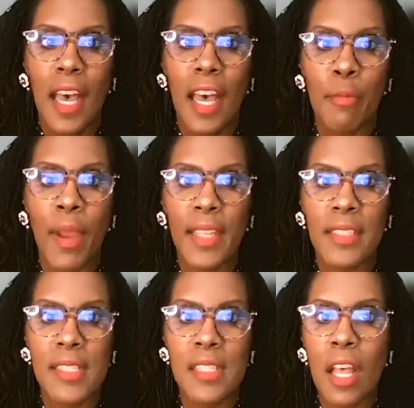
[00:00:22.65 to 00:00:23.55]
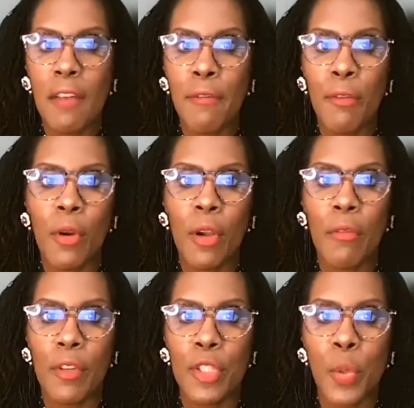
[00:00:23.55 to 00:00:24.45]
I've practiced law for
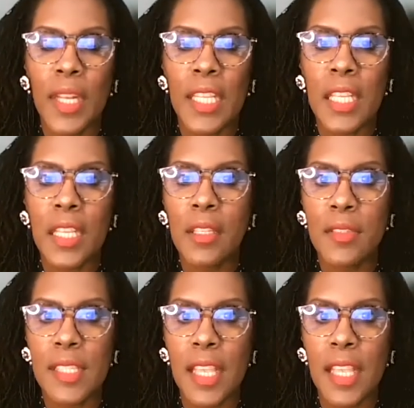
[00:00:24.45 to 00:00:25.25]
over 20 years,